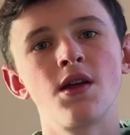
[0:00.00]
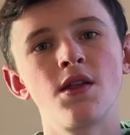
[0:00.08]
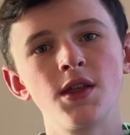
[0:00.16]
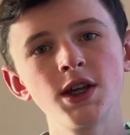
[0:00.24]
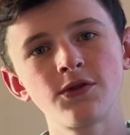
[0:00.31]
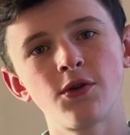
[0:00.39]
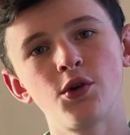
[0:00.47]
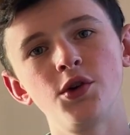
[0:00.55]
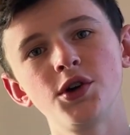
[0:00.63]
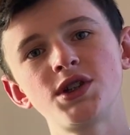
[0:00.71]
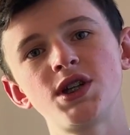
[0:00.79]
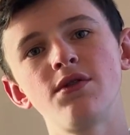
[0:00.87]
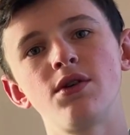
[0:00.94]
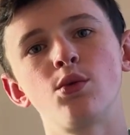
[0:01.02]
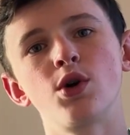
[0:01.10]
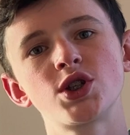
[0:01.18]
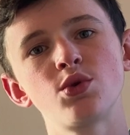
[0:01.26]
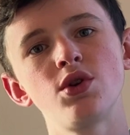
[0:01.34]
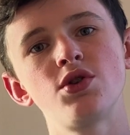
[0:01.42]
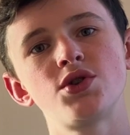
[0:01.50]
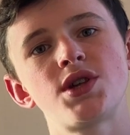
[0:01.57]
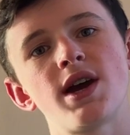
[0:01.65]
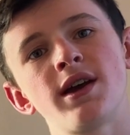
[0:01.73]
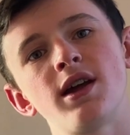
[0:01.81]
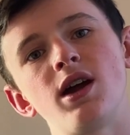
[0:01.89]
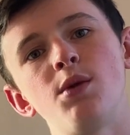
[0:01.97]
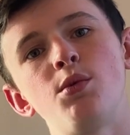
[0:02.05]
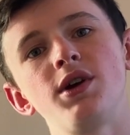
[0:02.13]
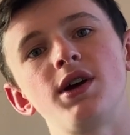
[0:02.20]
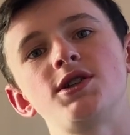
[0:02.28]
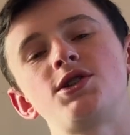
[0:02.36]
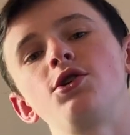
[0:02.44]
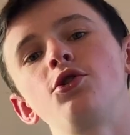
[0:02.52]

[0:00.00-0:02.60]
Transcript: This phone looks even worse when you stack it up against the